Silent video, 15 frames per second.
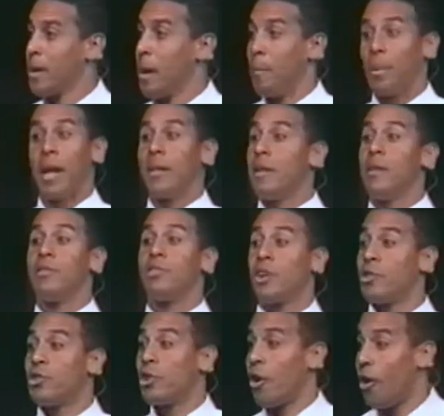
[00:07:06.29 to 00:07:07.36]
But I didn't
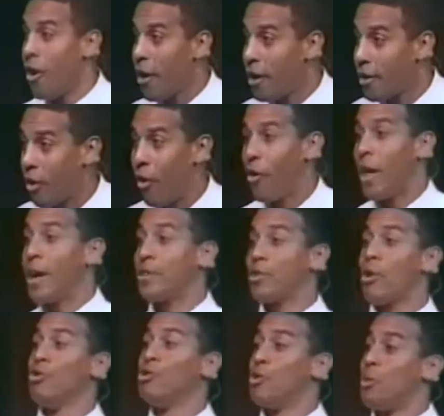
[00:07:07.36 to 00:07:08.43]
judge your heart. All I
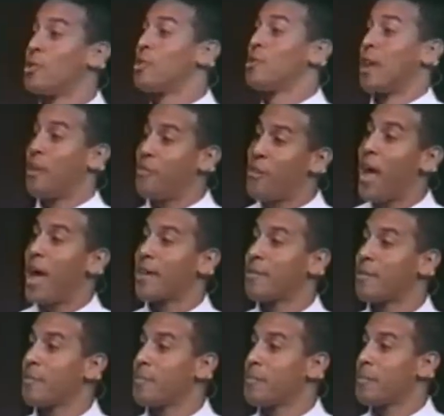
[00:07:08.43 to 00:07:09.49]
told you was a state of fact.
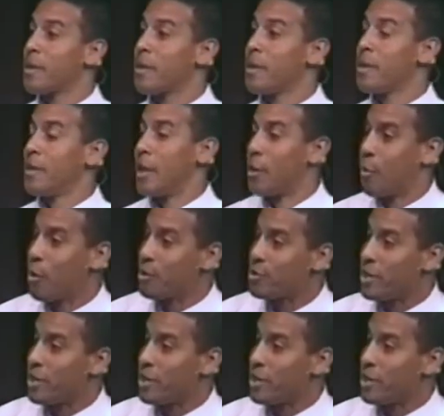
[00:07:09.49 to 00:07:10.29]
In other words,